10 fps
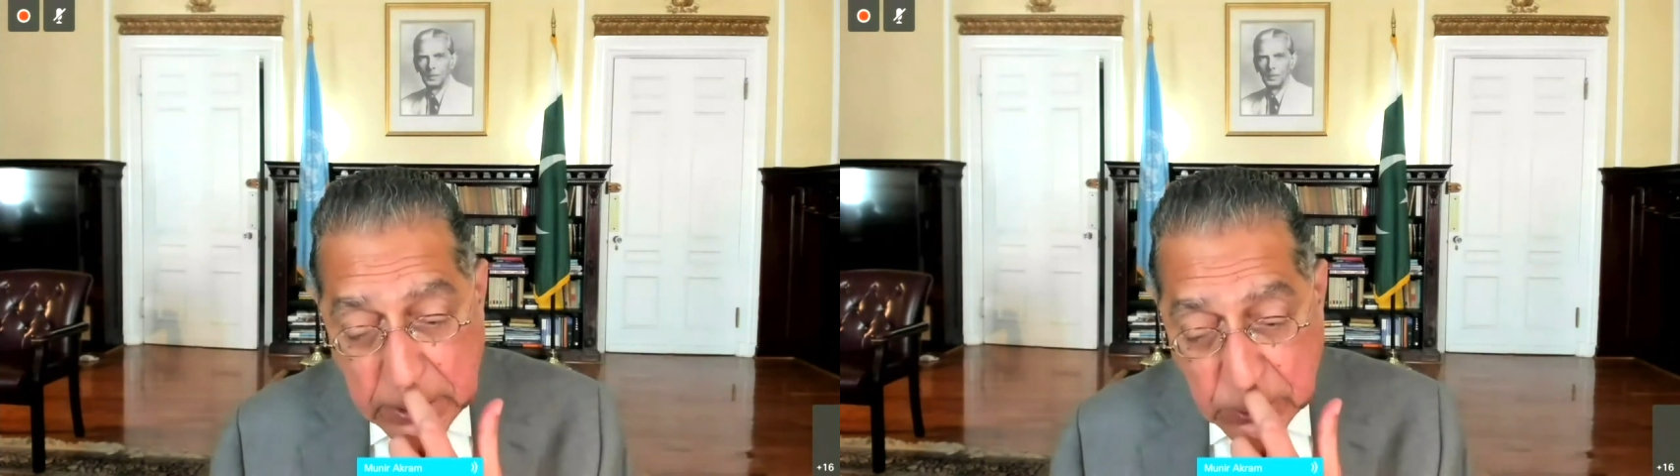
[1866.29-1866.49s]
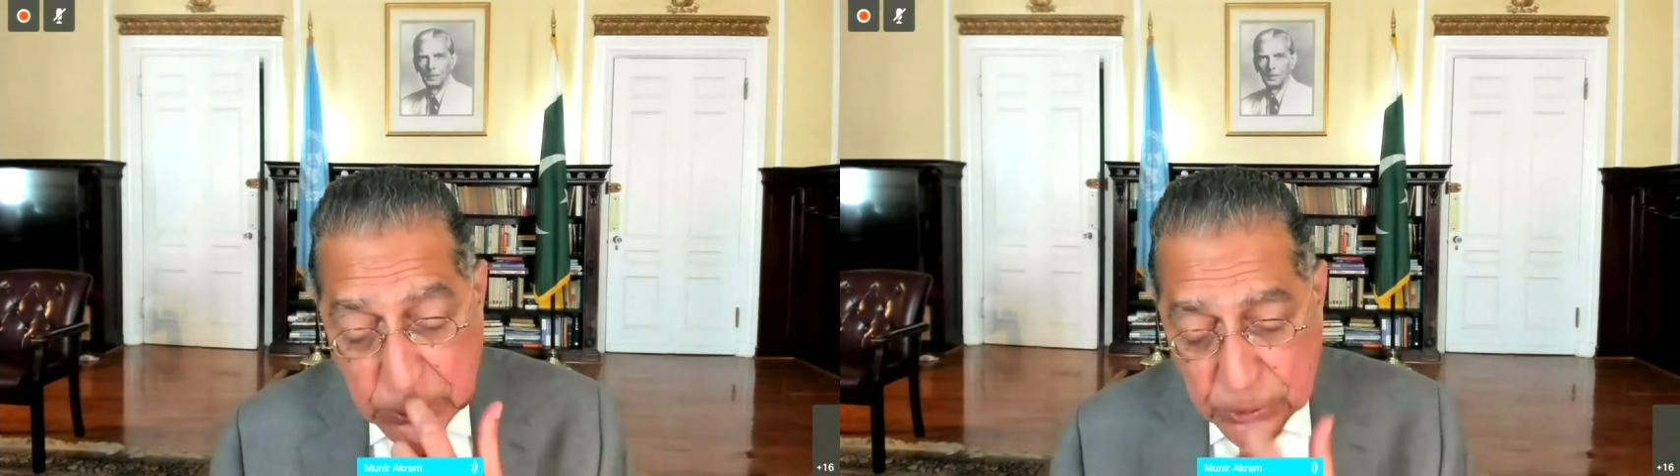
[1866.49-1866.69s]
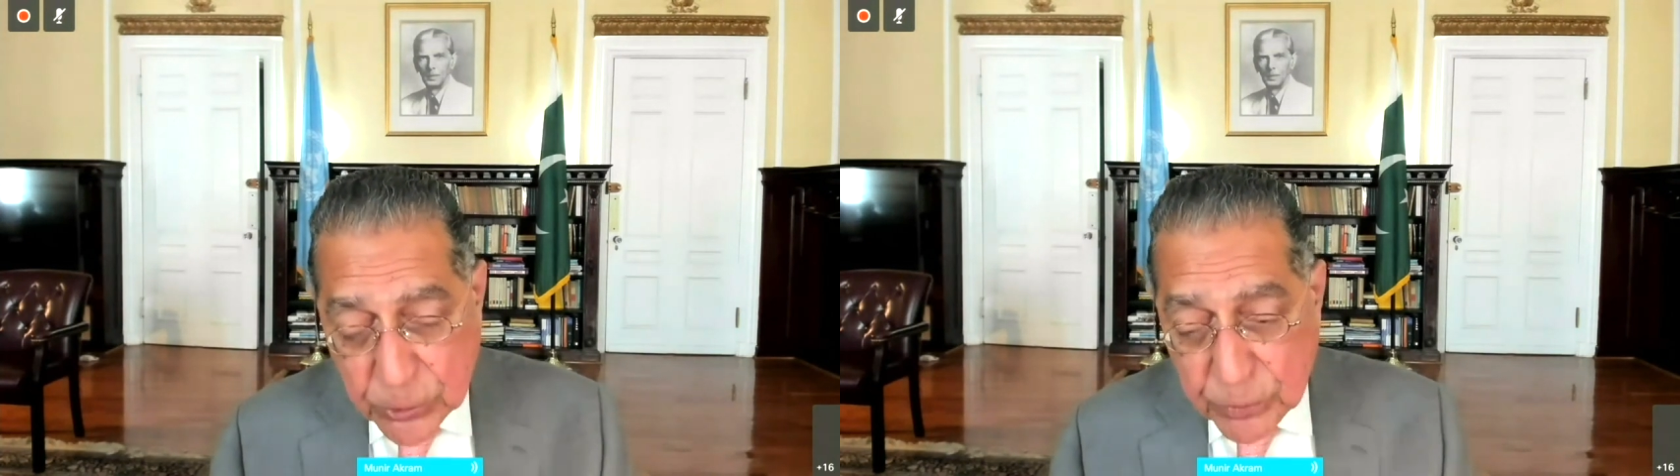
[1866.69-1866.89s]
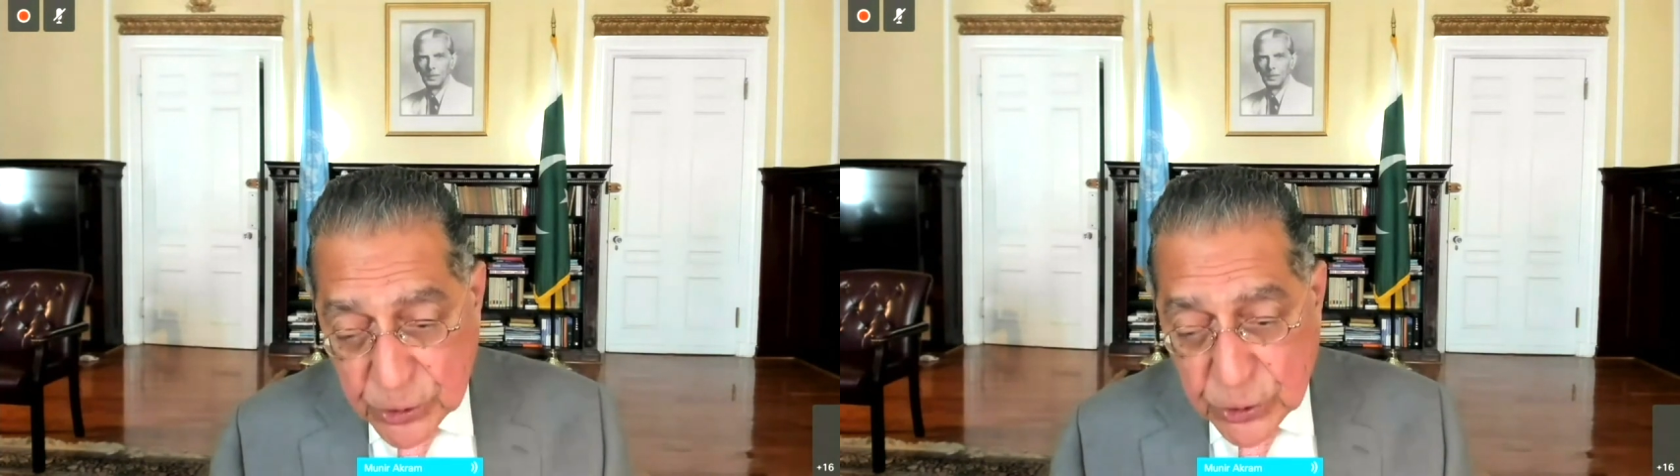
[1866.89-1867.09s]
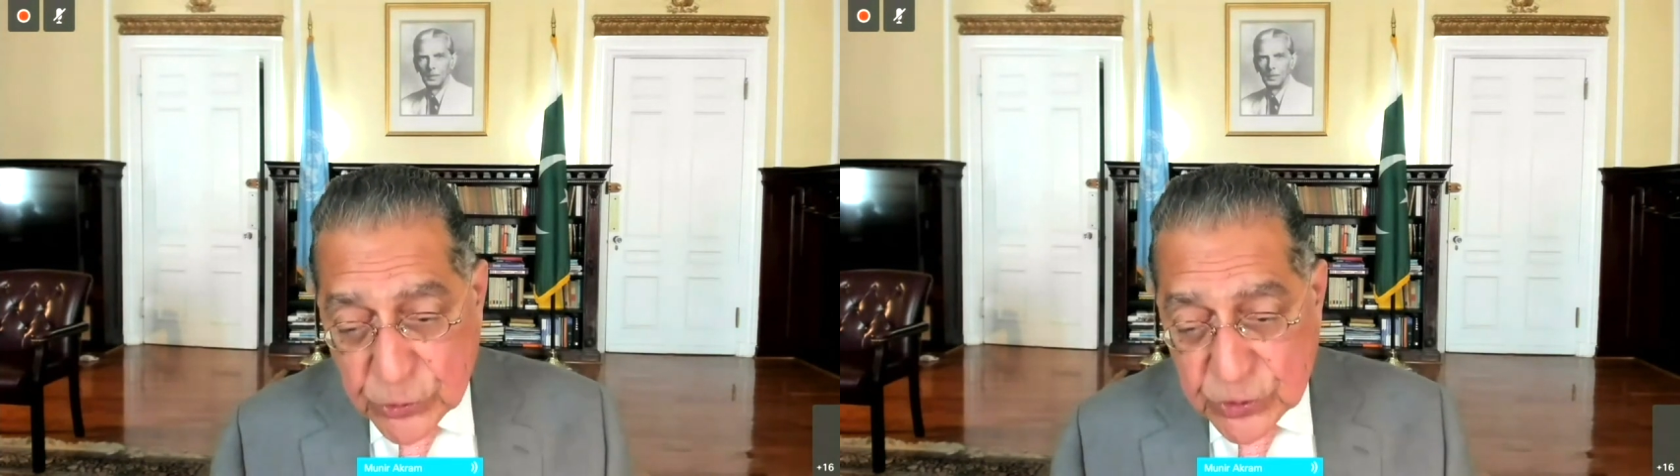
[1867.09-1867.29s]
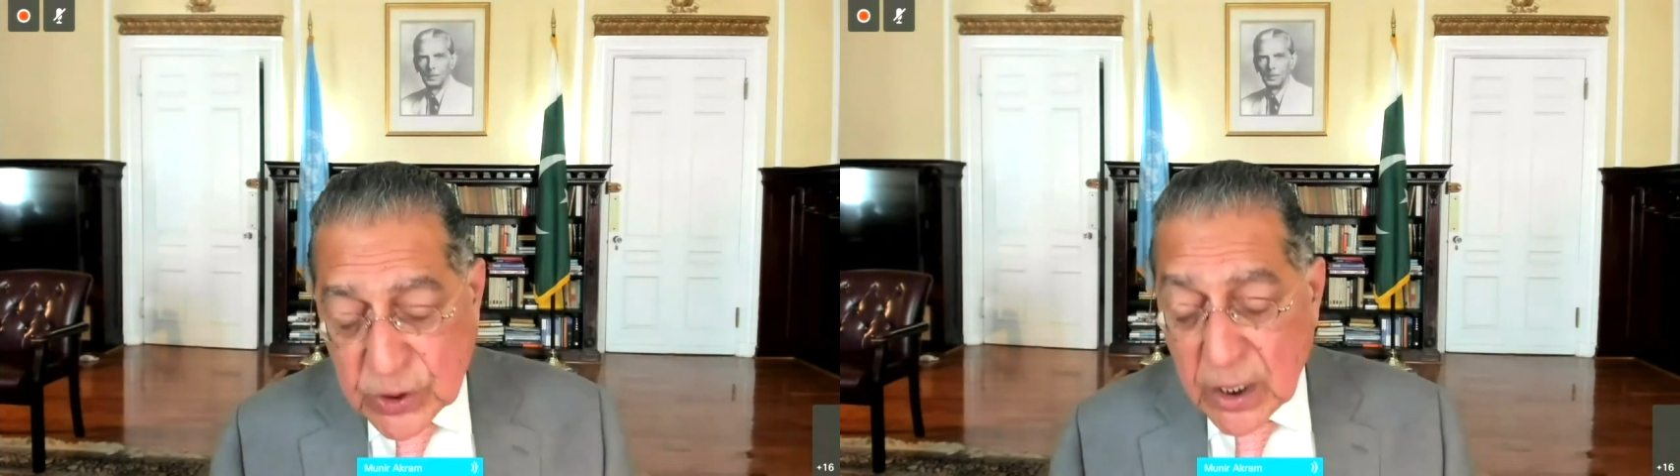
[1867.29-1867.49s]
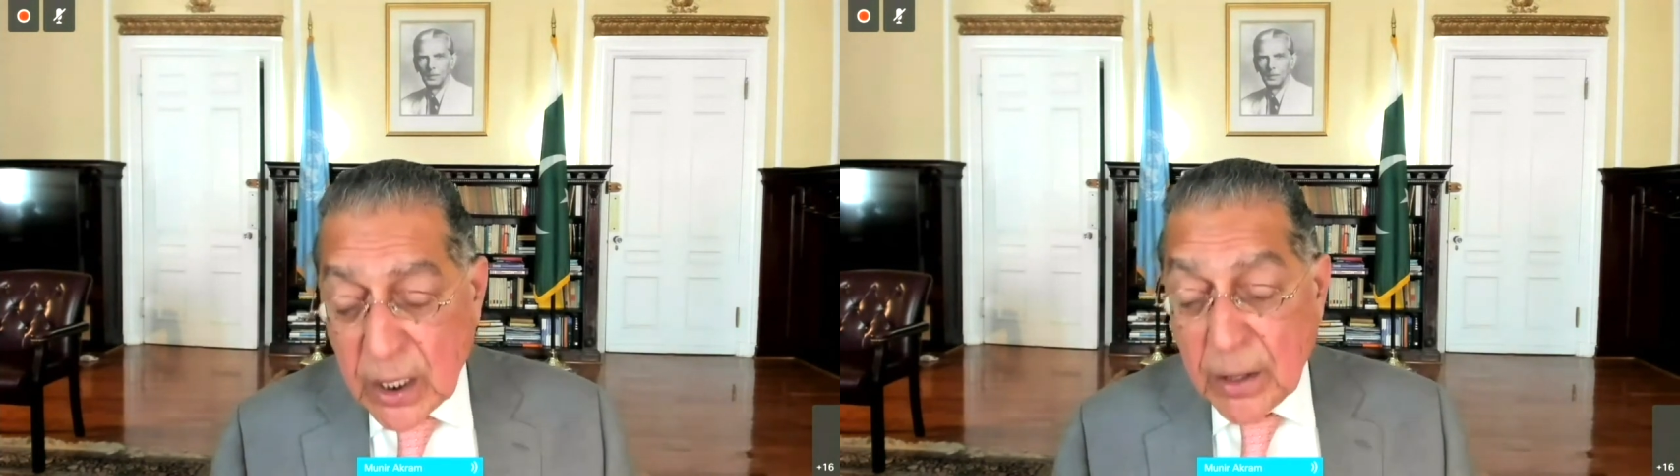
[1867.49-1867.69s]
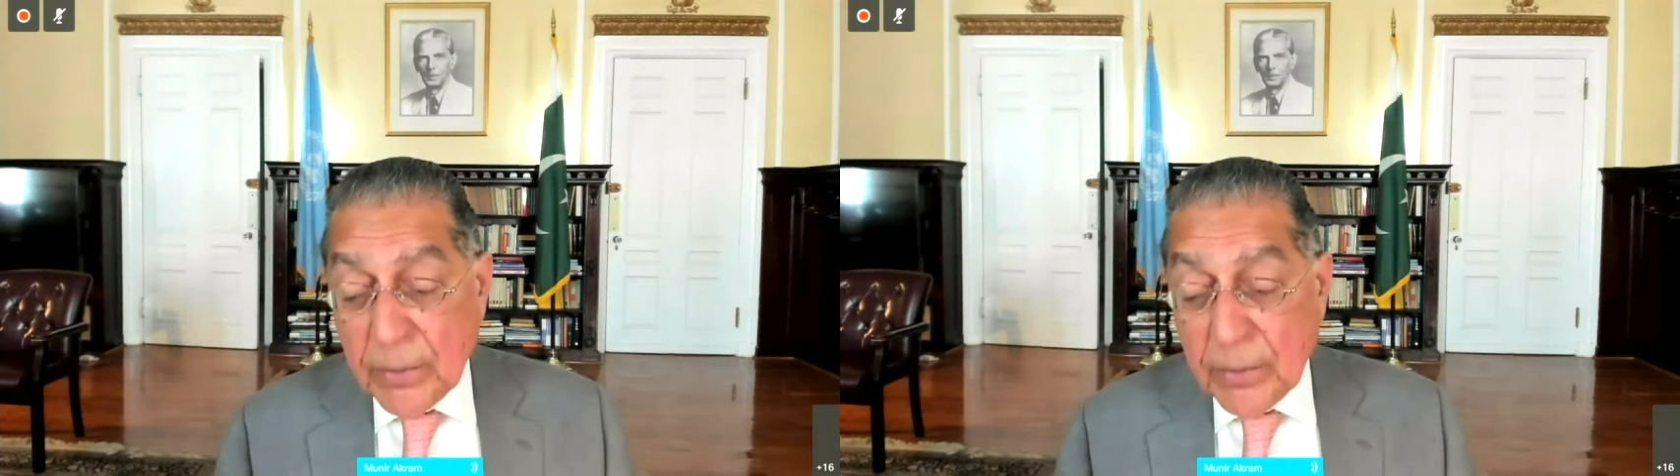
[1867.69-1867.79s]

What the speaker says: in order to produce